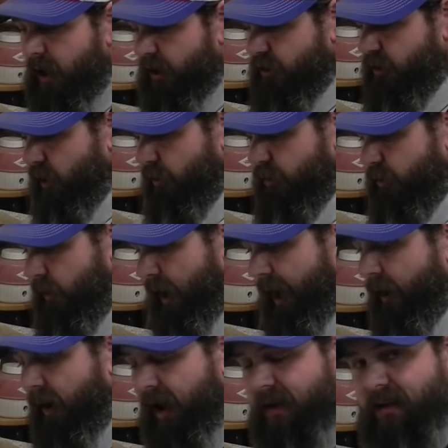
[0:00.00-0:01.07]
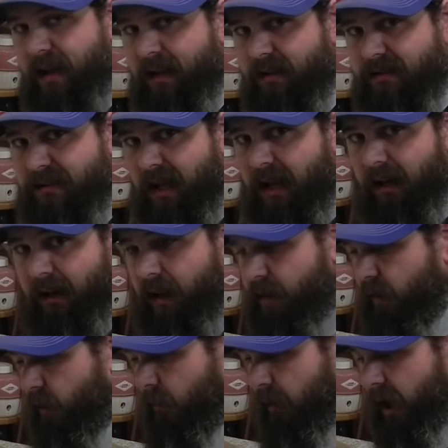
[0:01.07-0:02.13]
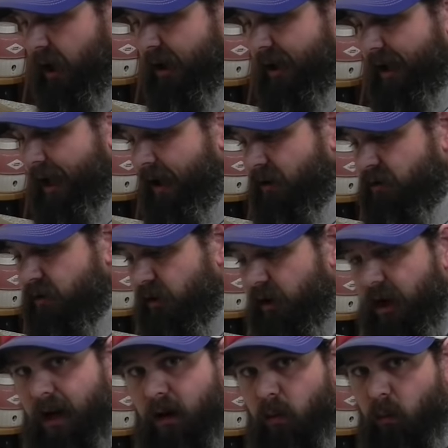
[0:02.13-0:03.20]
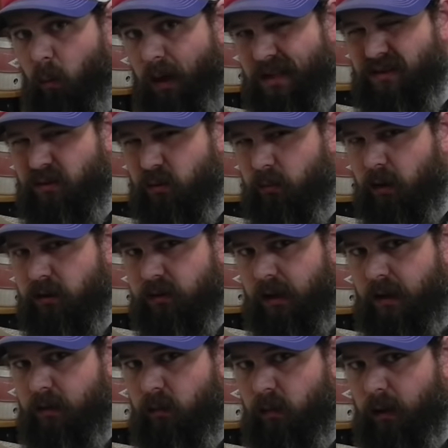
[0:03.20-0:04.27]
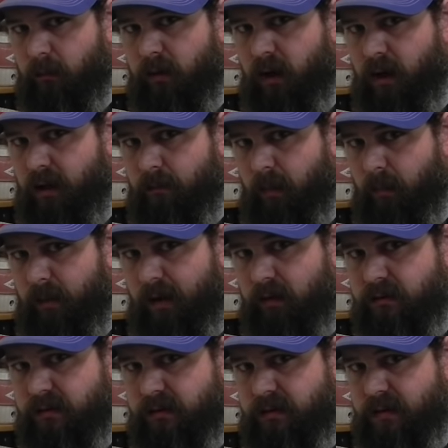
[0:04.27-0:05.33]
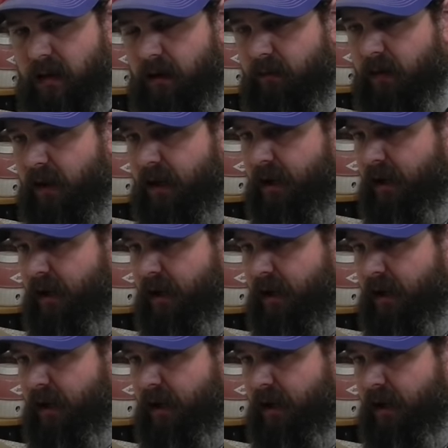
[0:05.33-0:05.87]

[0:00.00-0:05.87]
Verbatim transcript: It shows you how I take a side of leather and block it out so that I don't waste too much leather when I'm cutting my belts and stuff,